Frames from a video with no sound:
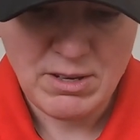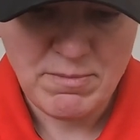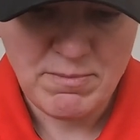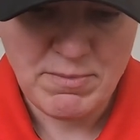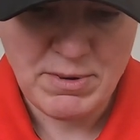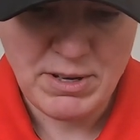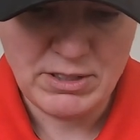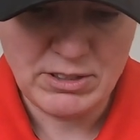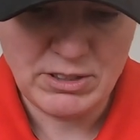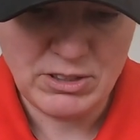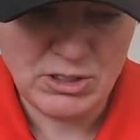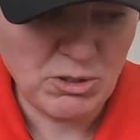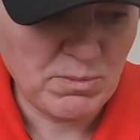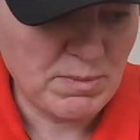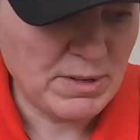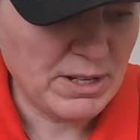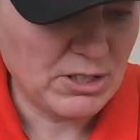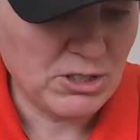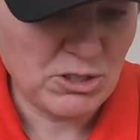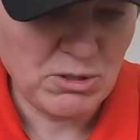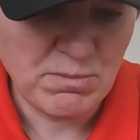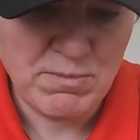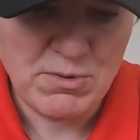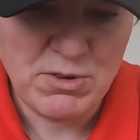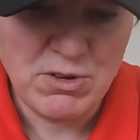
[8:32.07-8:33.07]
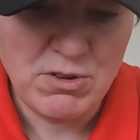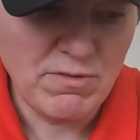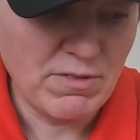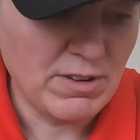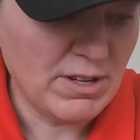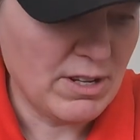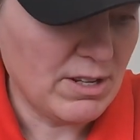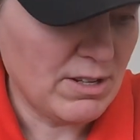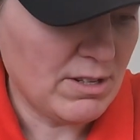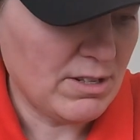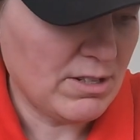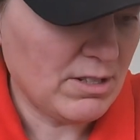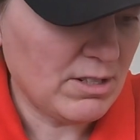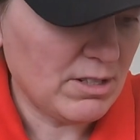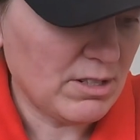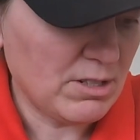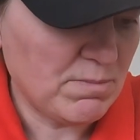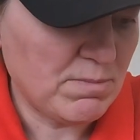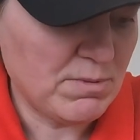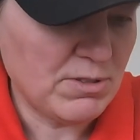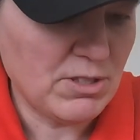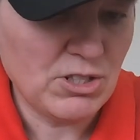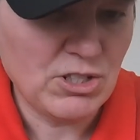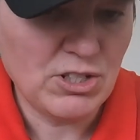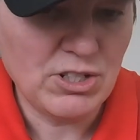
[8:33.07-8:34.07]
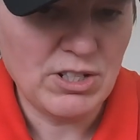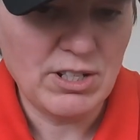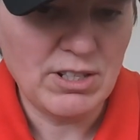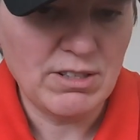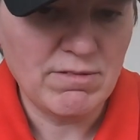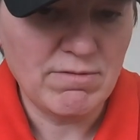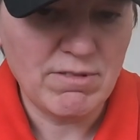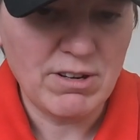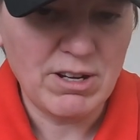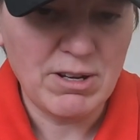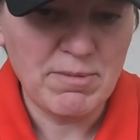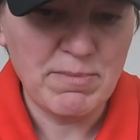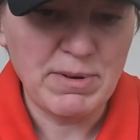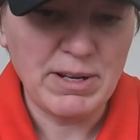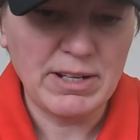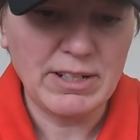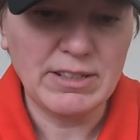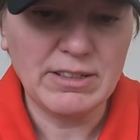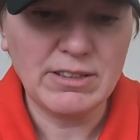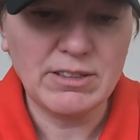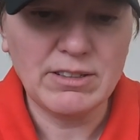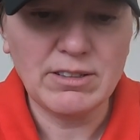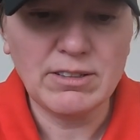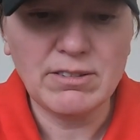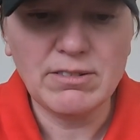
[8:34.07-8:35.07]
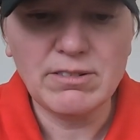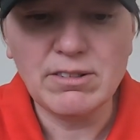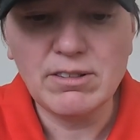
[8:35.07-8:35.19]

but I'll still be able to move it to position it in the right place